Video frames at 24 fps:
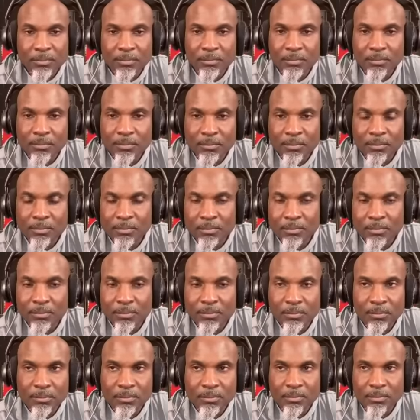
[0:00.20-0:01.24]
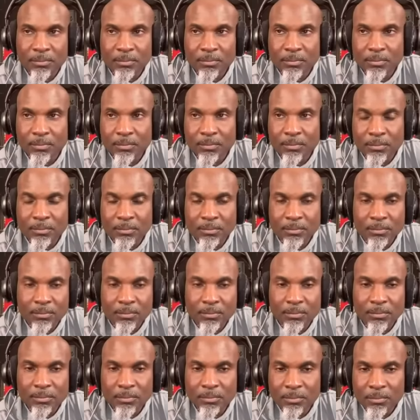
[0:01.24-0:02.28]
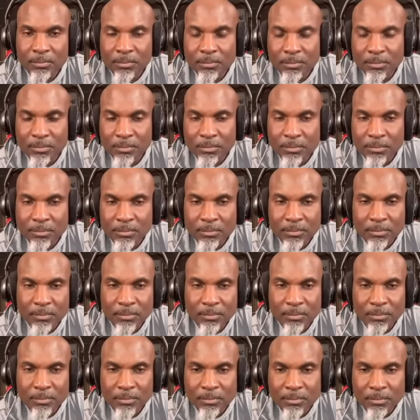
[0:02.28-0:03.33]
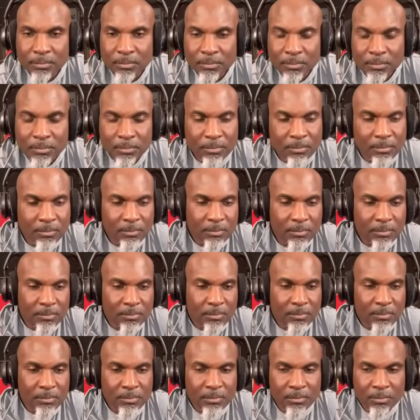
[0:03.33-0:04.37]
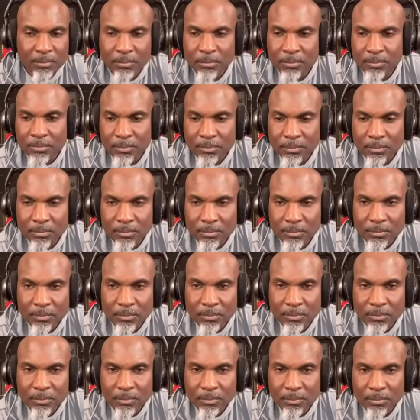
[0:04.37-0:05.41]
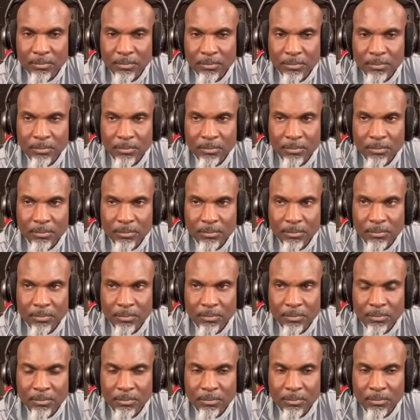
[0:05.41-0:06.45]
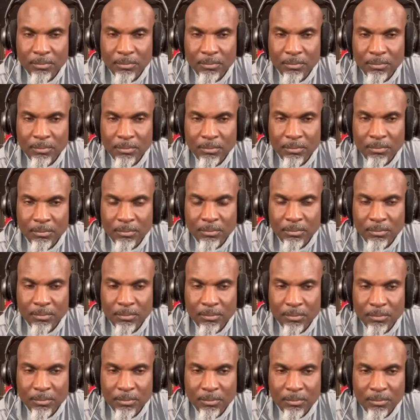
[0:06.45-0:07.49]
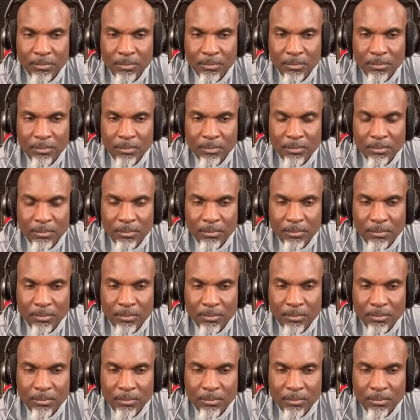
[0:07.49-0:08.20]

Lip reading: (not speaking)